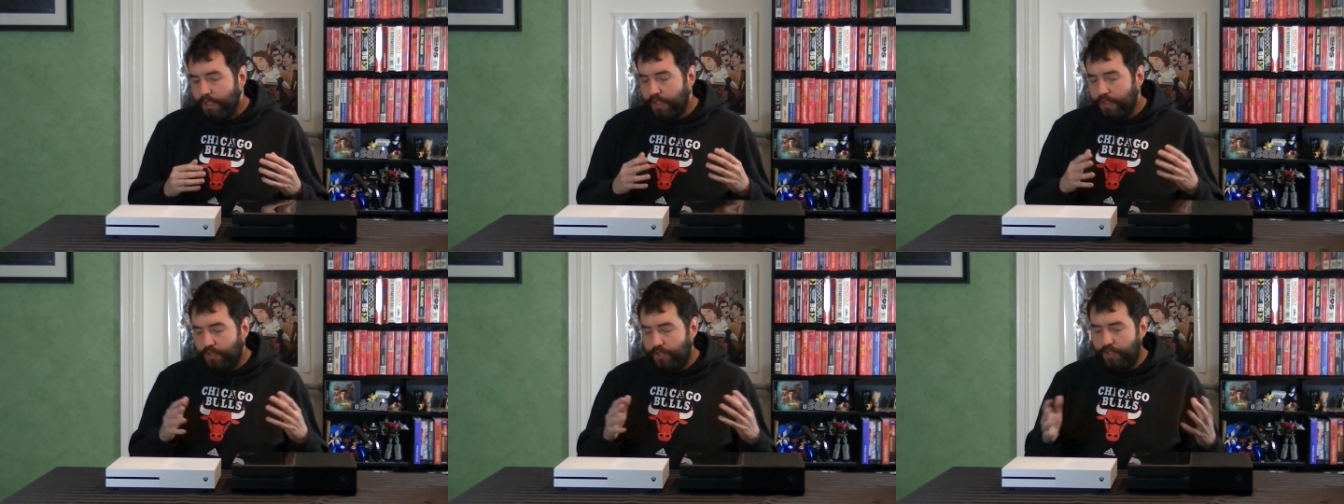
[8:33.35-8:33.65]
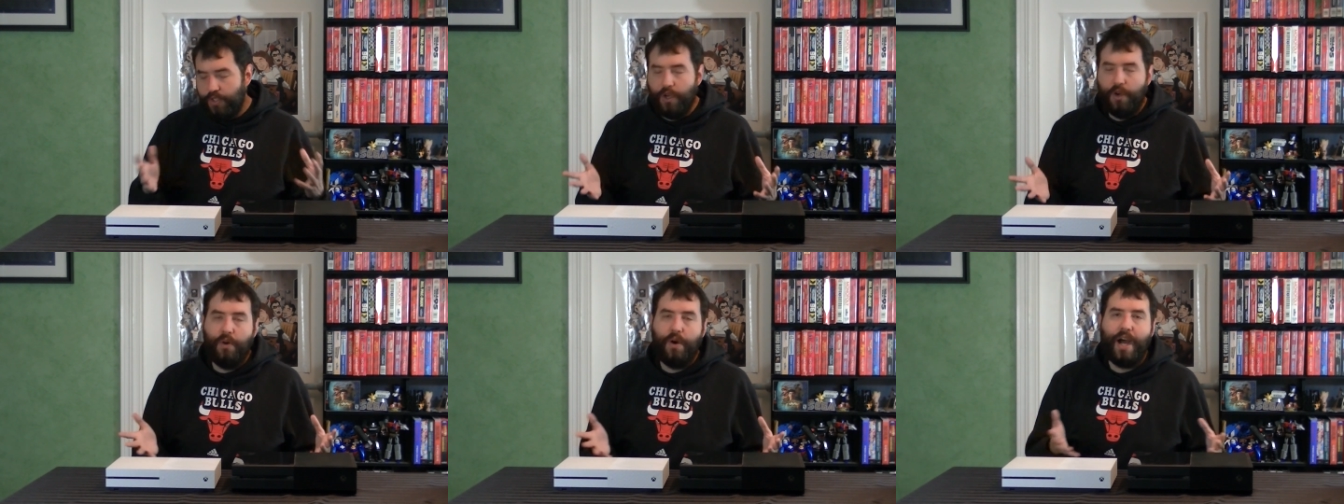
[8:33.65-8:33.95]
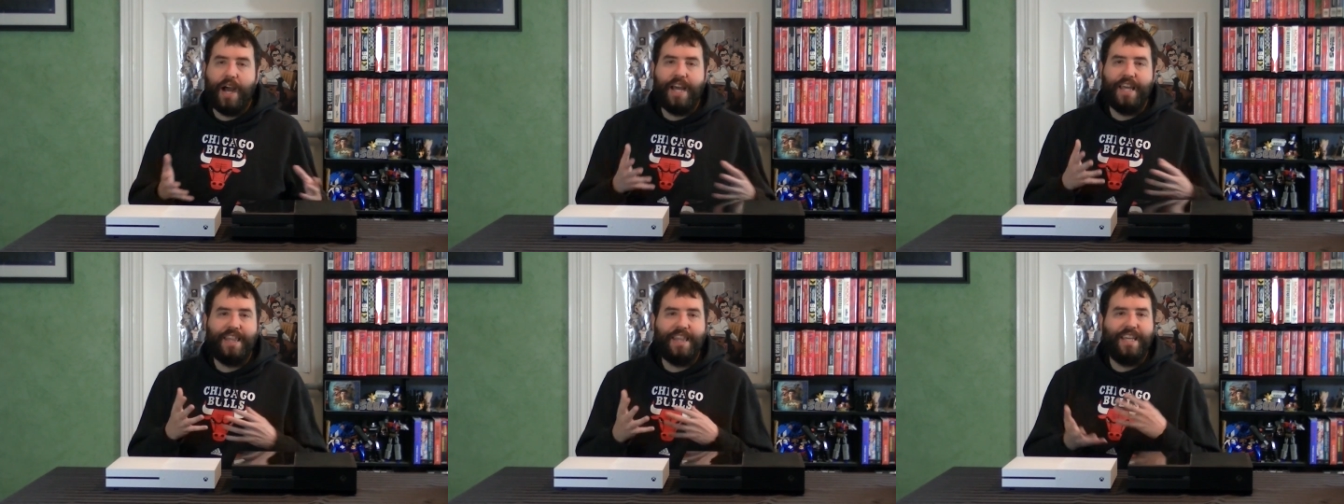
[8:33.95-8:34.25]
So
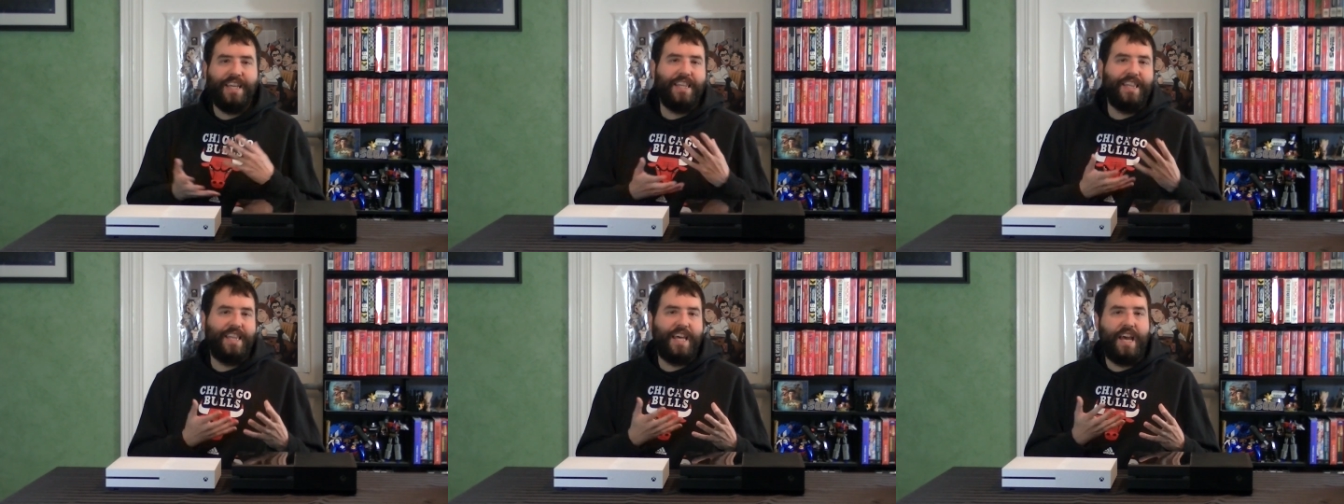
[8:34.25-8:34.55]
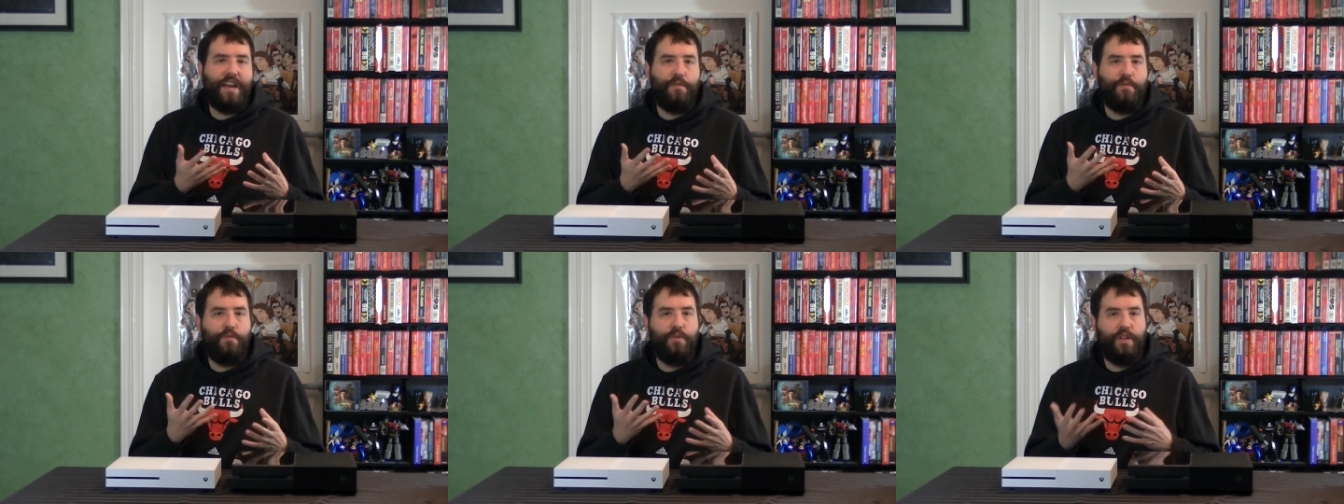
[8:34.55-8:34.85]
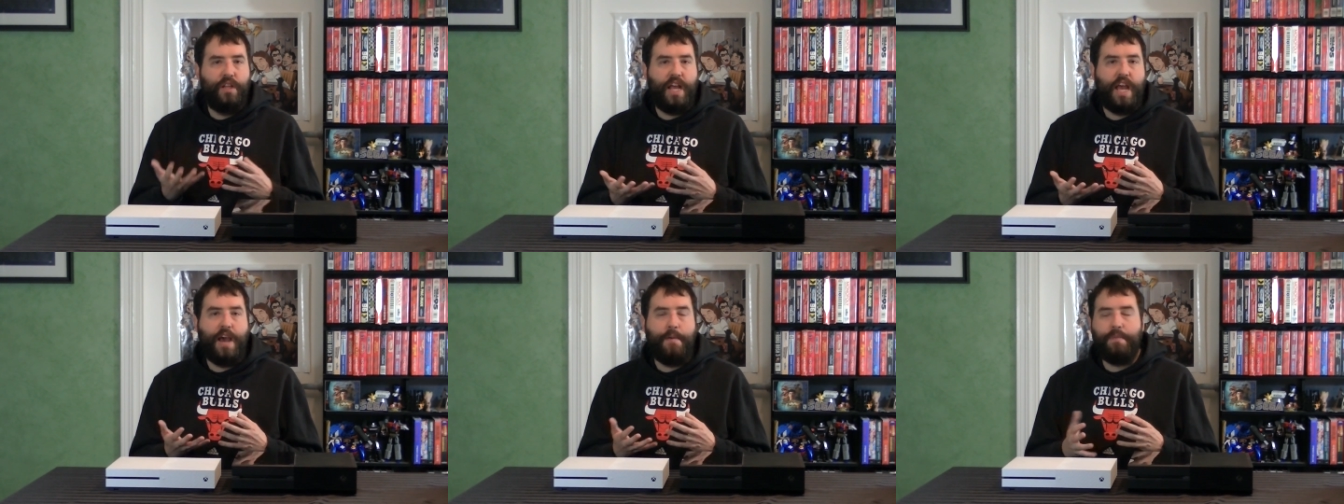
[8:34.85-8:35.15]
I think that
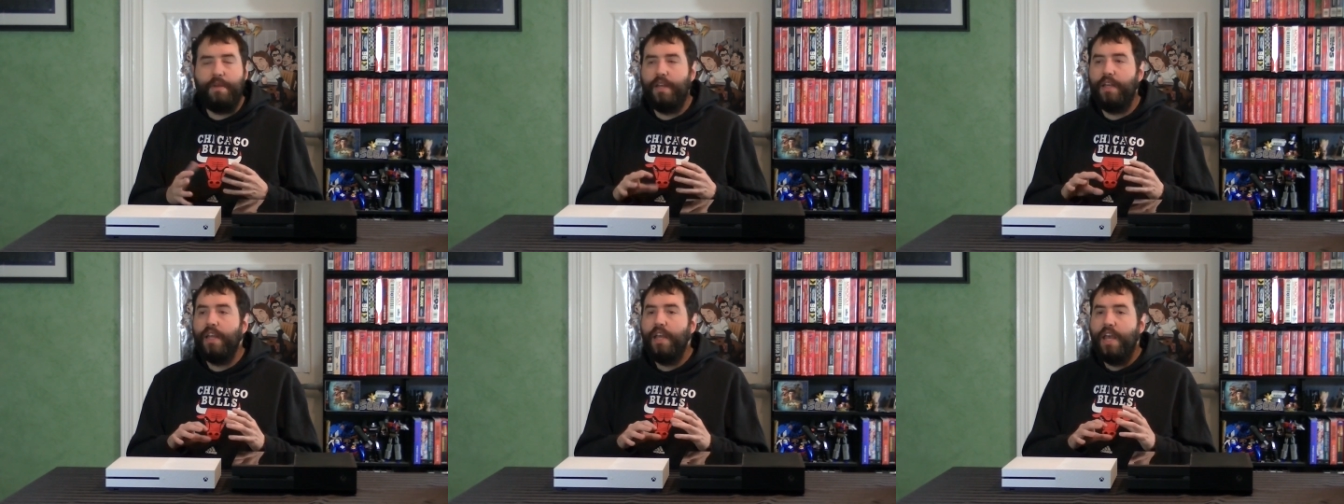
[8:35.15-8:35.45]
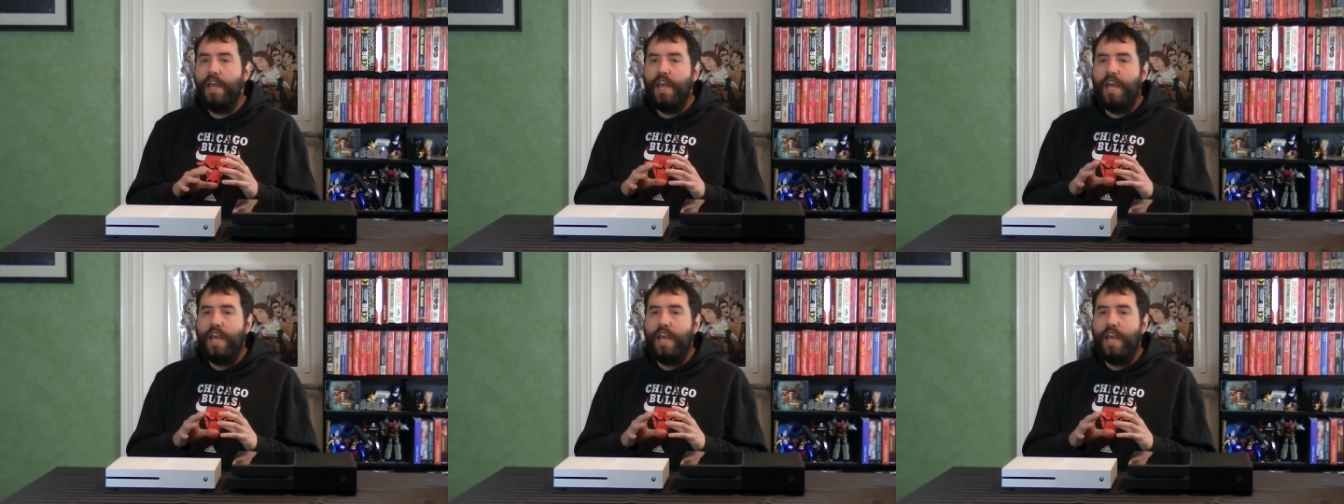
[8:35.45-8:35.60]
will happen.